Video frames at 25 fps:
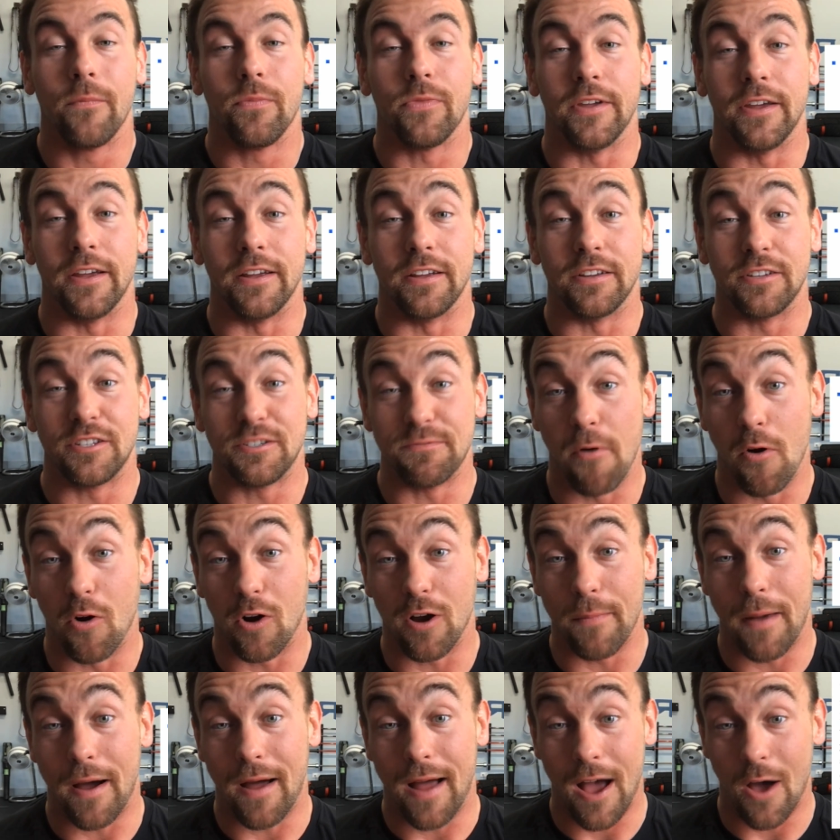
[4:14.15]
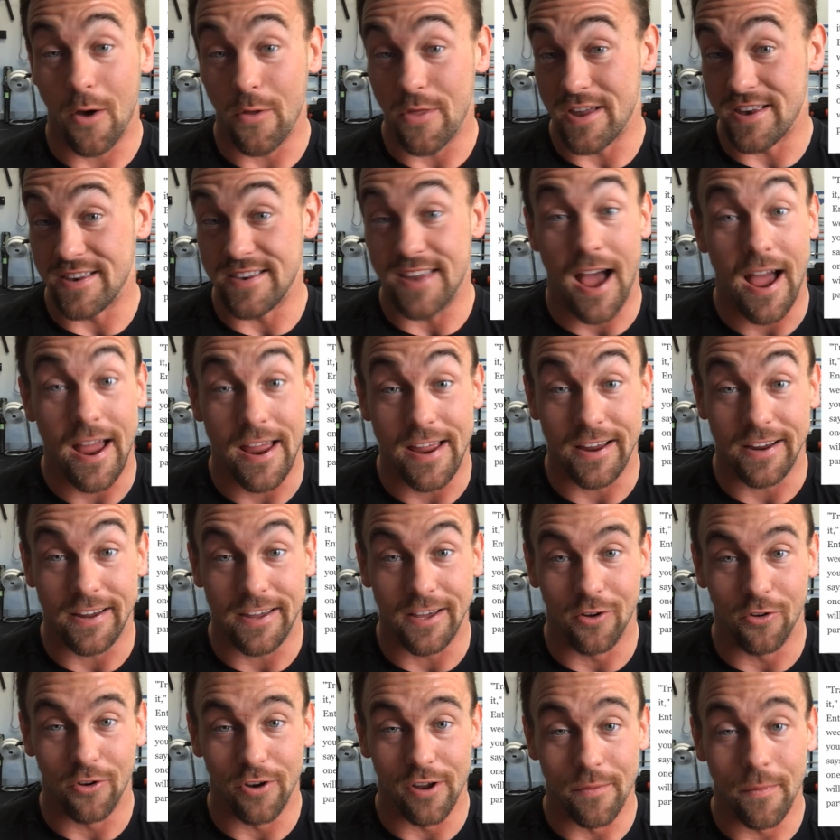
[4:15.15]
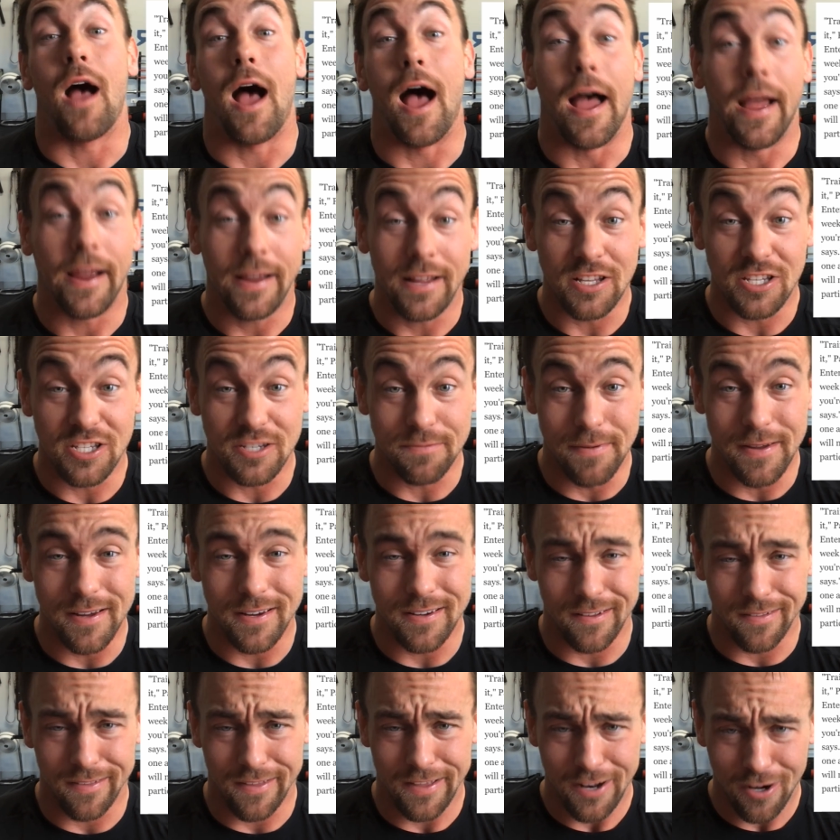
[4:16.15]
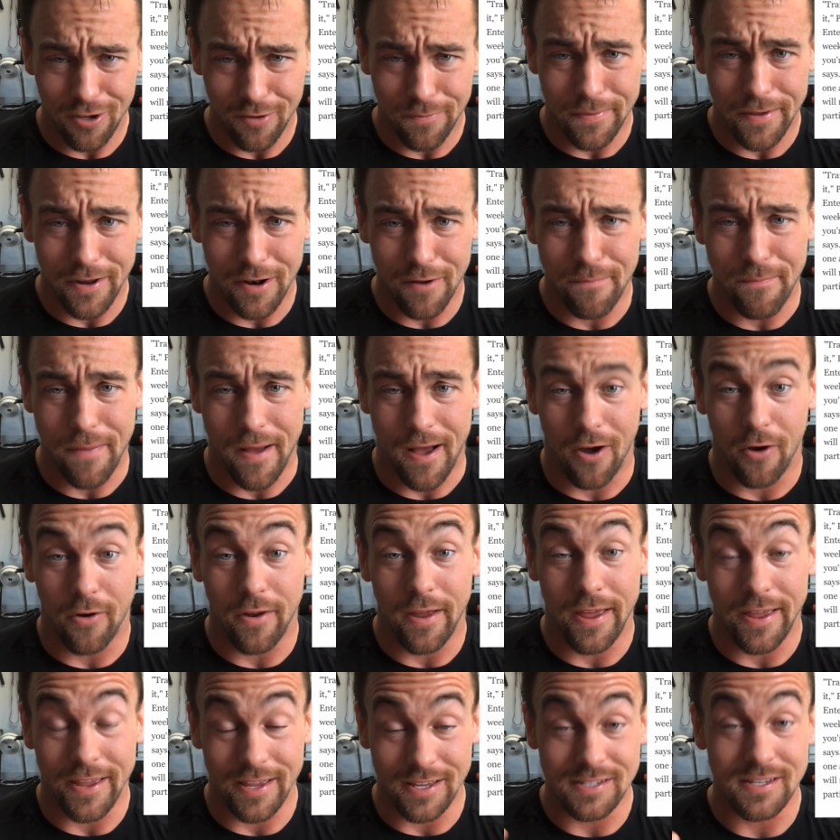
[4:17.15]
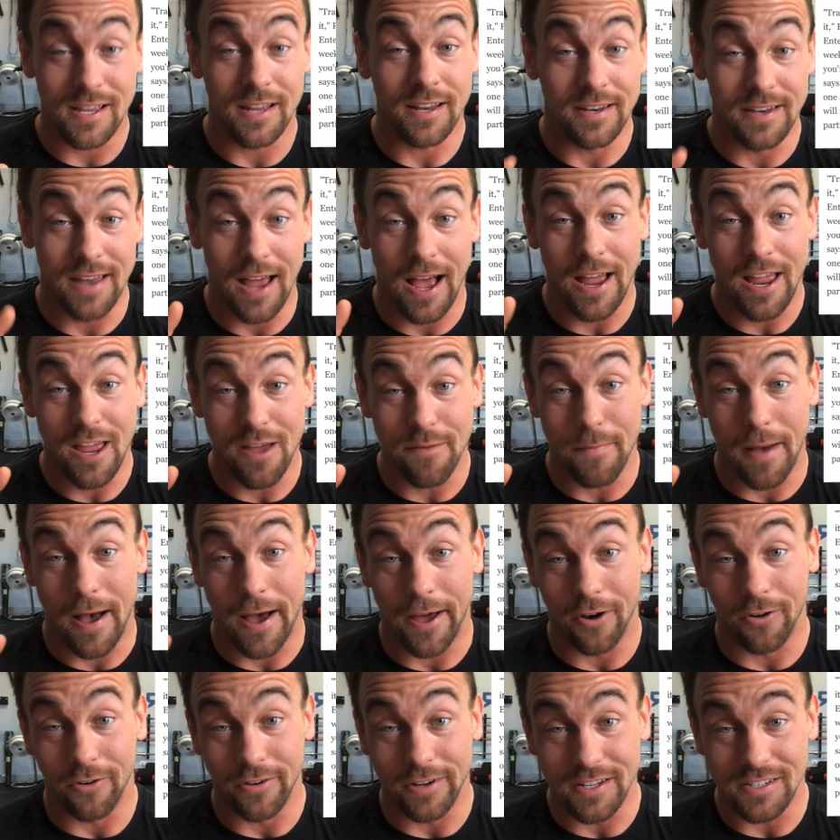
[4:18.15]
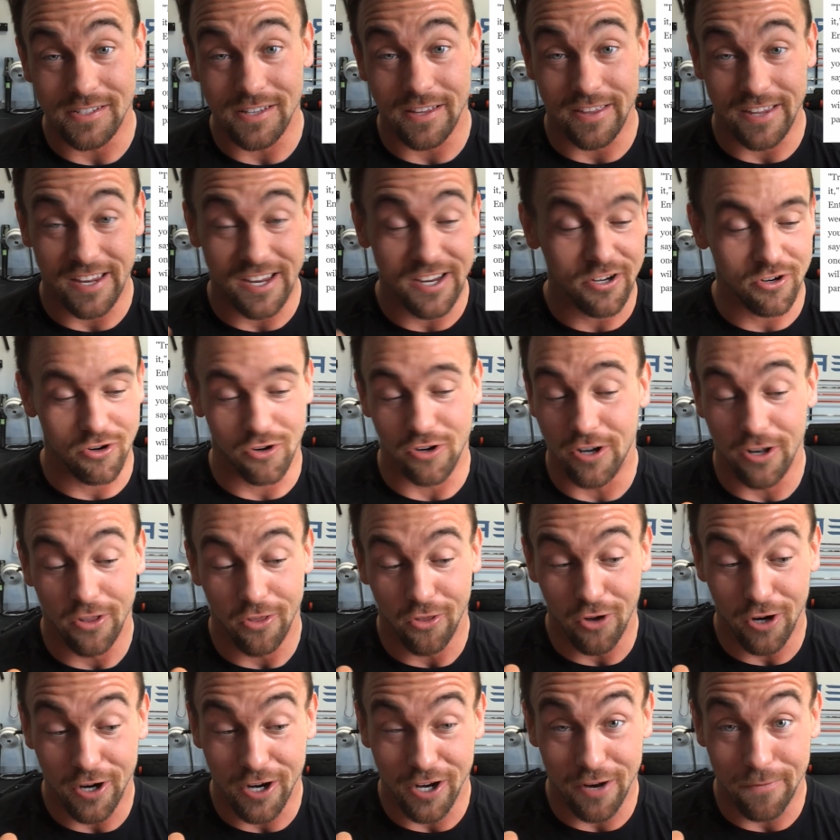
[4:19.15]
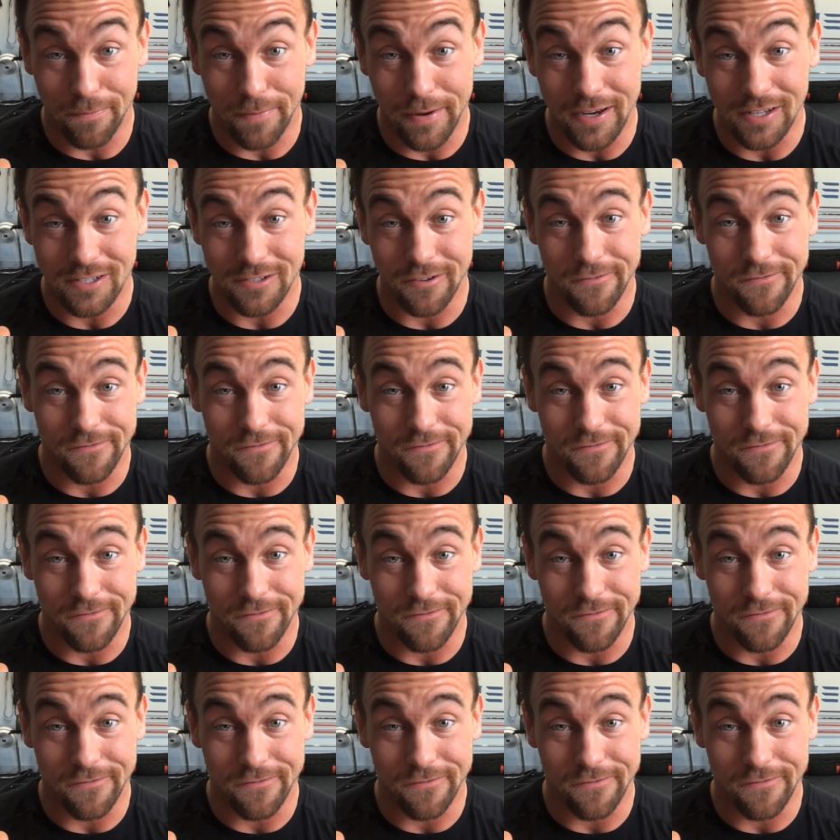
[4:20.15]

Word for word: He spoke about how the diet killed him. I can speak a little bit about his diet model. He said that he couldn't look at a piece of